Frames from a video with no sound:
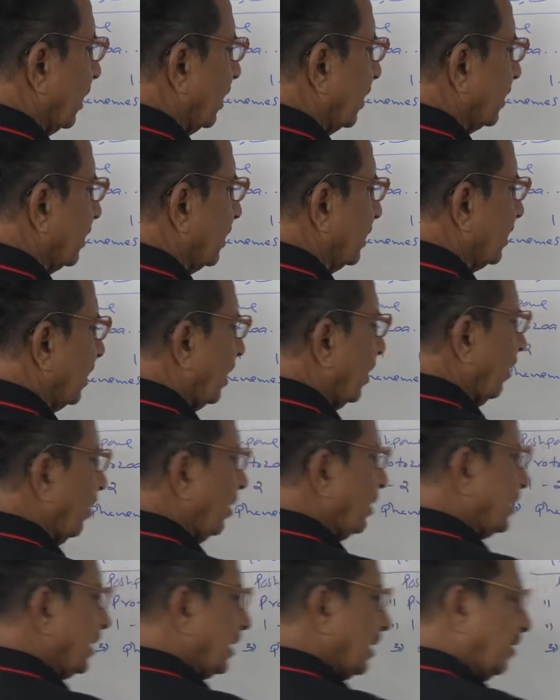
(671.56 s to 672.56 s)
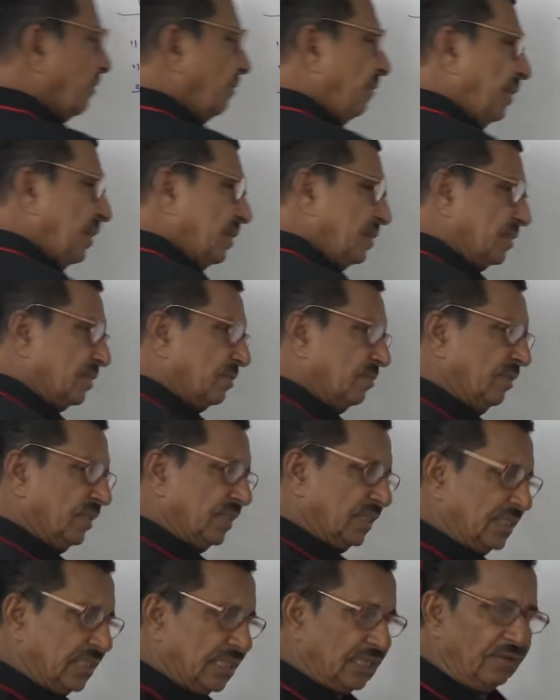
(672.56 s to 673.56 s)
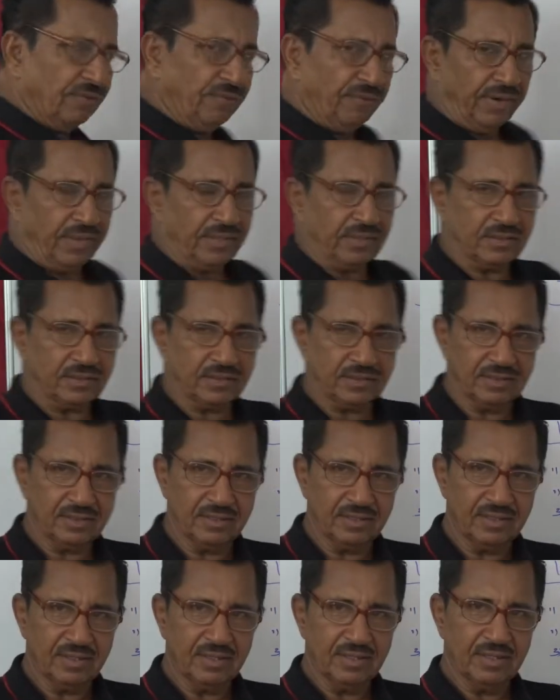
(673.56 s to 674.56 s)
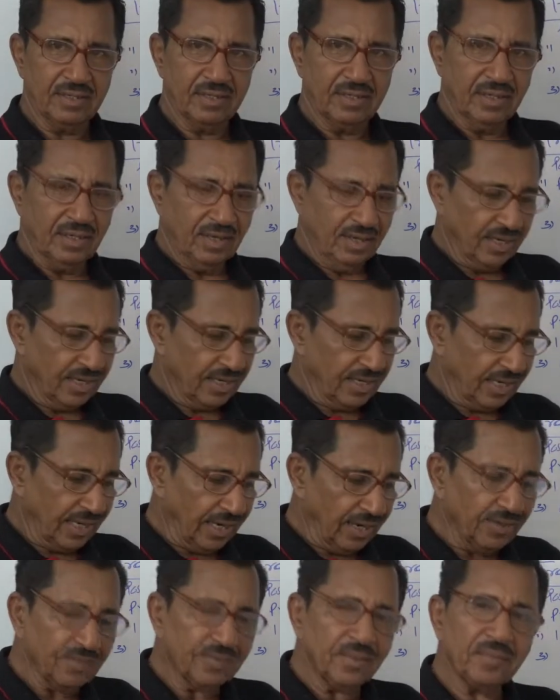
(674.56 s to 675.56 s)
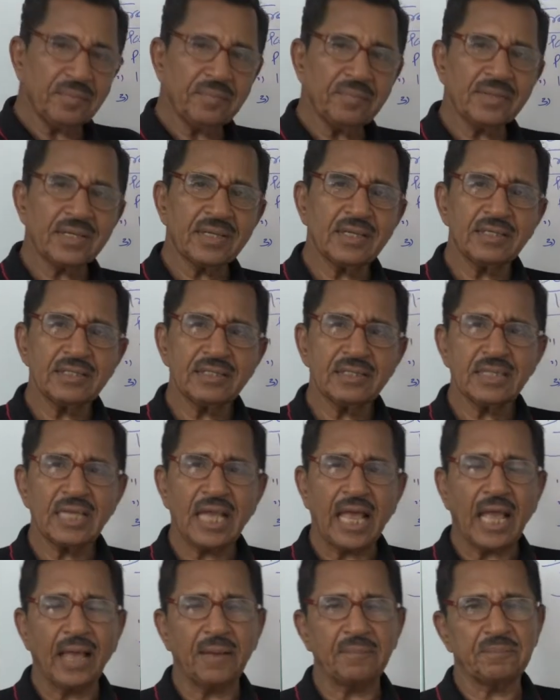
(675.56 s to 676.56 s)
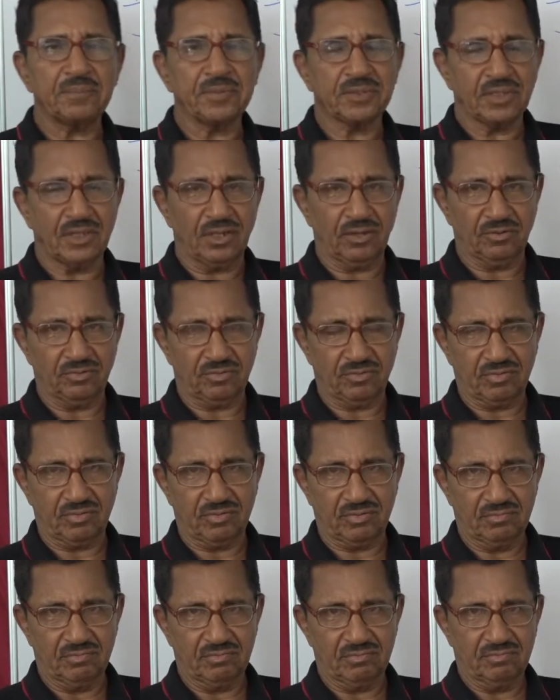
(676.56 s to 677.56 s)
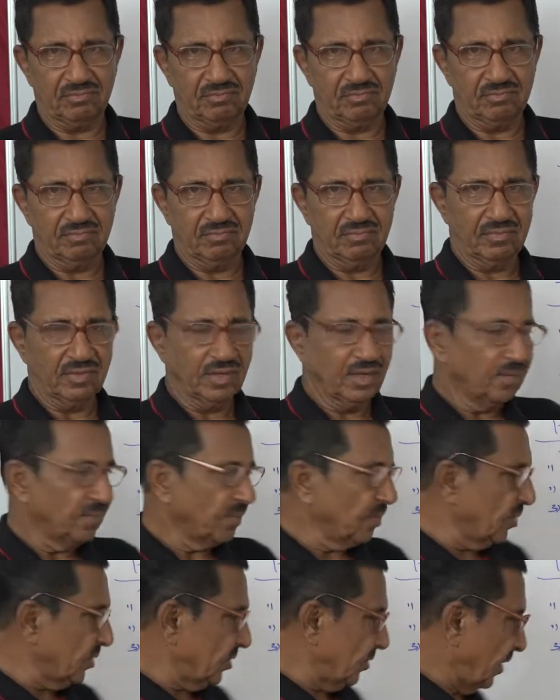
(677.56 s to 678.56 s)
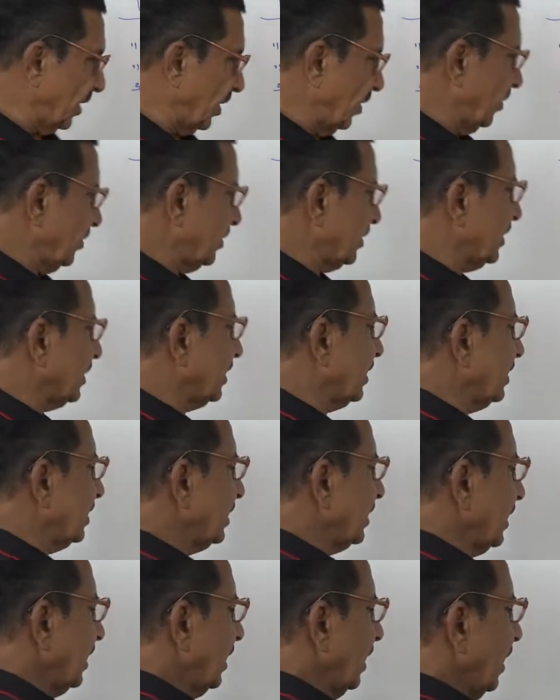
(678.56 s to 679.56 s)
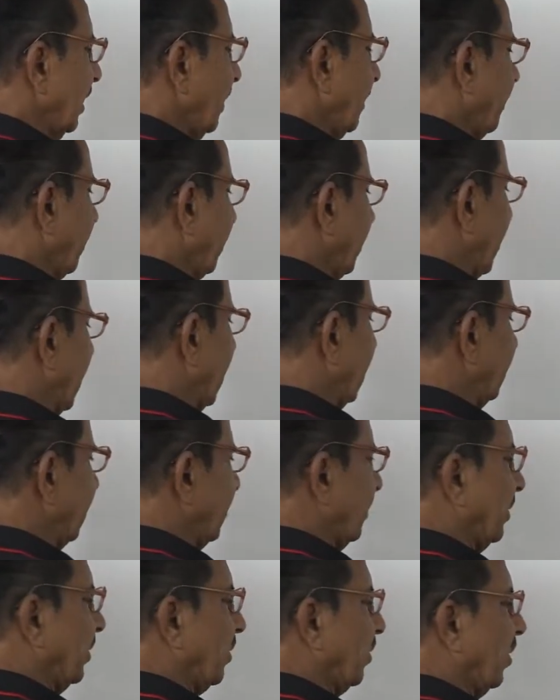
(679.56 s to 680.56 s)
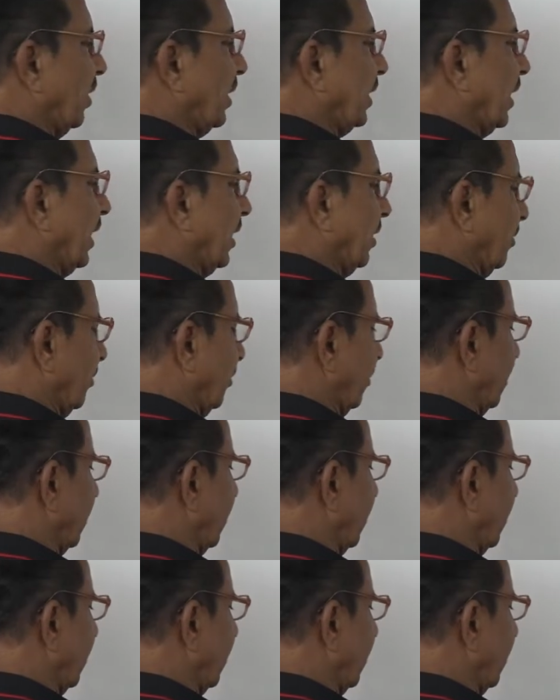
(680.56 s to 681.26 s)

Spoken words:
These are all signifiers with the signifiers. None of them is absolute. Because when you see man, woman, already I told you,